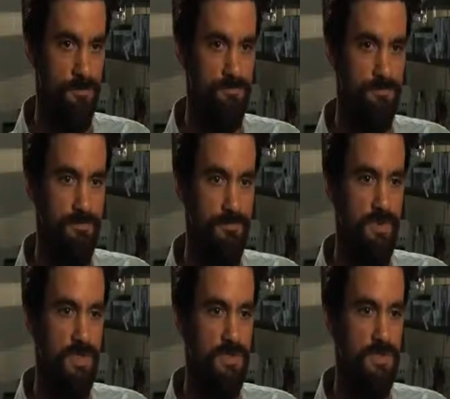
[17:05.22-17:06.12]
that
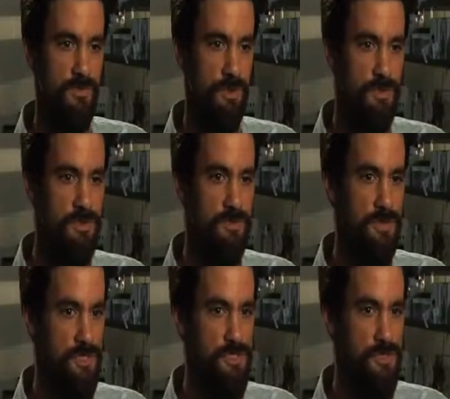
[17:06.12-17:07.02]
is difficult.
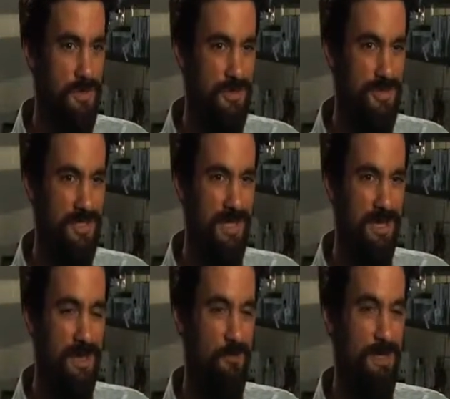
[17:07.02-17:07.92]
It's one thing to
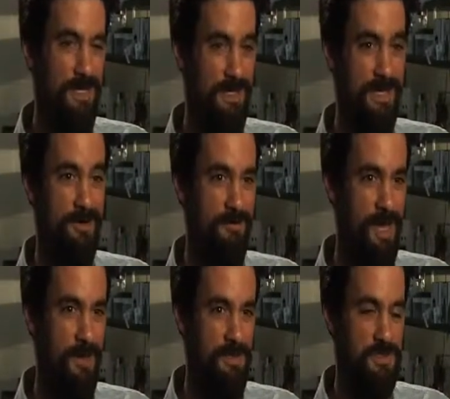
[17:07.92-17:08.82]
get academics
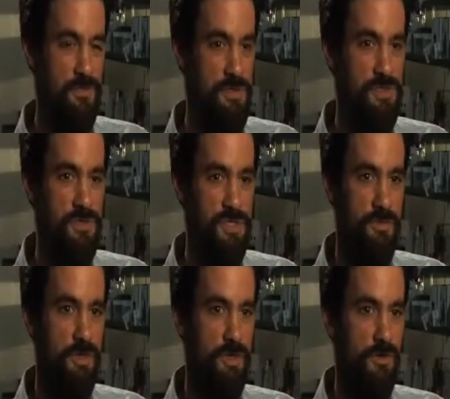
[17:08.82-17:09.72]
to share
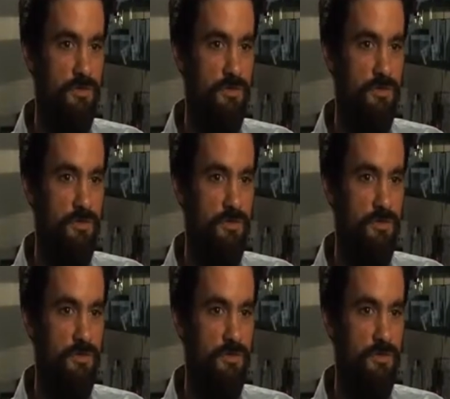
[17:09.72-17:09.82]
data.